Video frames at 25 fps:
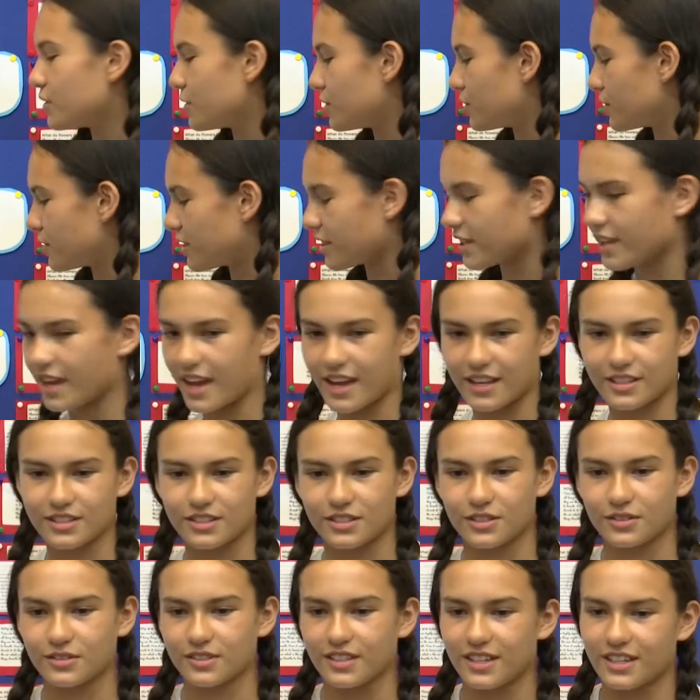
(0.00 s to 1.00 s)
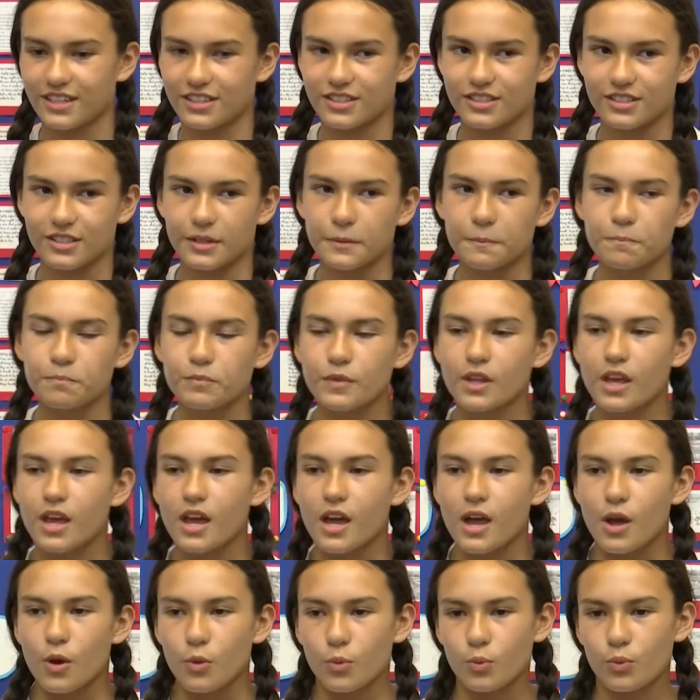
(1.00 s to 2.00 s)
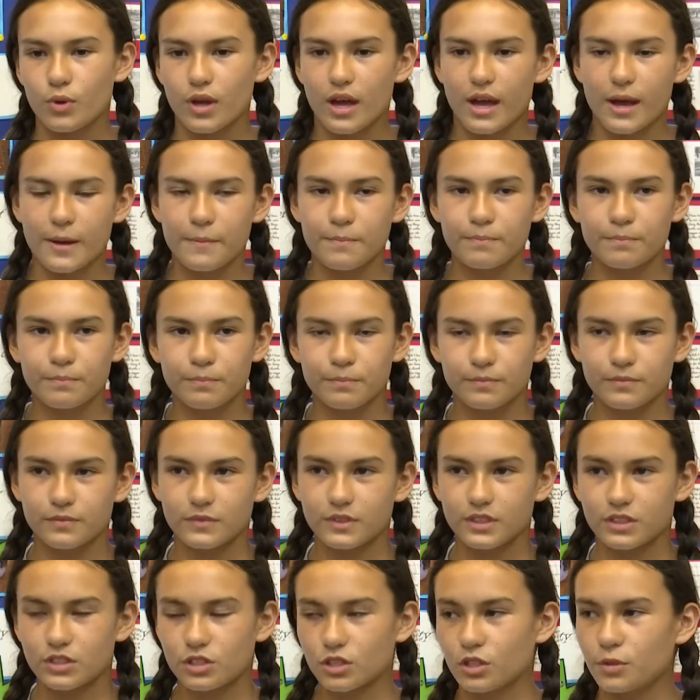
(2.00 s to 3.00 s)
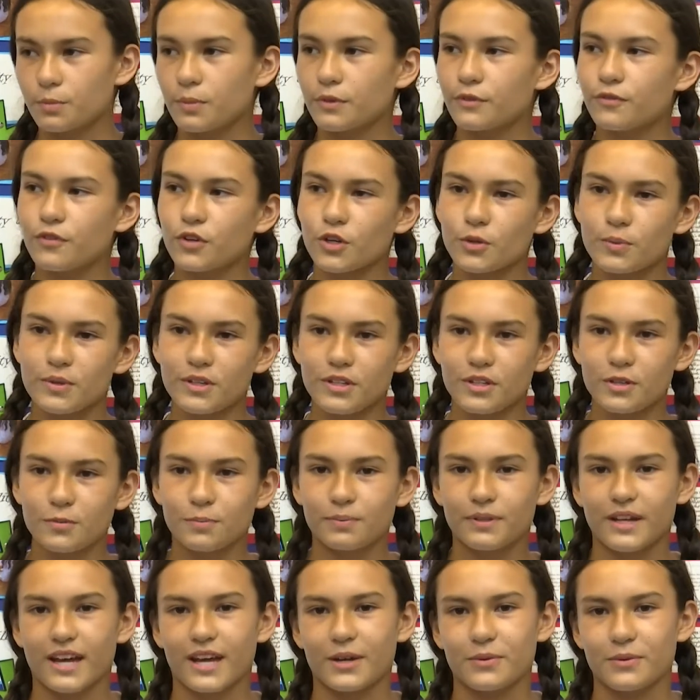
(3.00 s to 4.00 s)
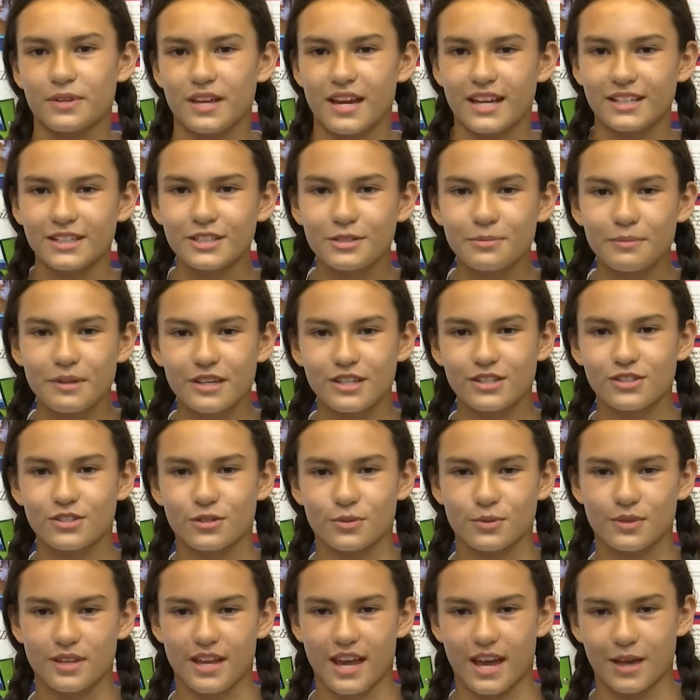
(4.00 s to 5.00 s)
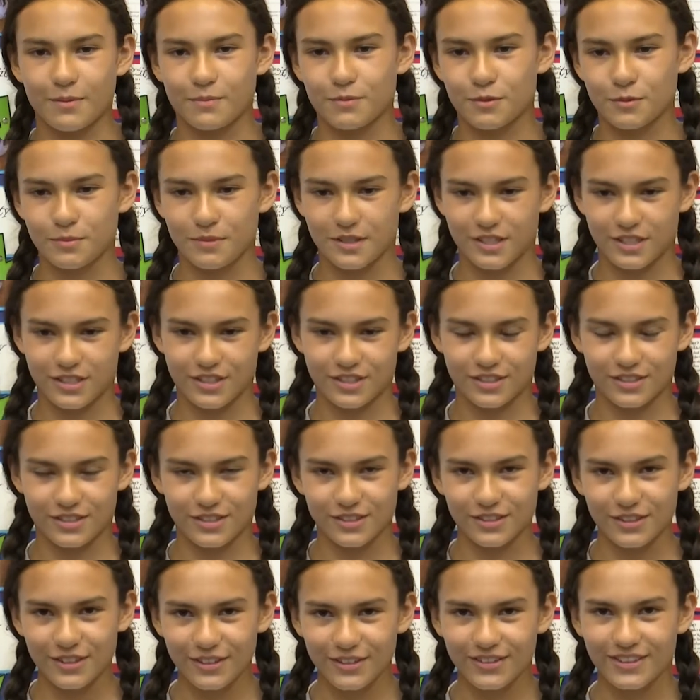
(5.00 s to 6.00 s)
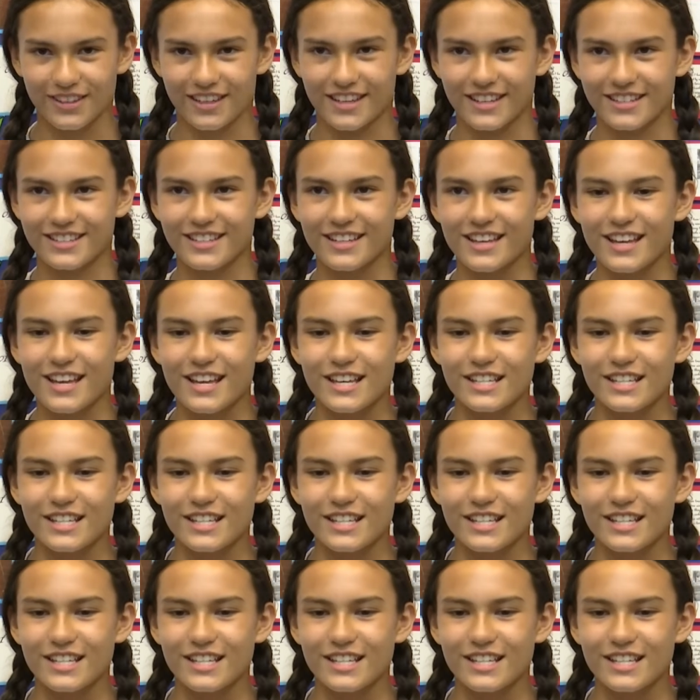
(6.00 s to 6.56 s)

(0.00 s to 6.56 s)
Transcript: to the CAS donation. So before we could plant, we had to make sure we had permission to do this.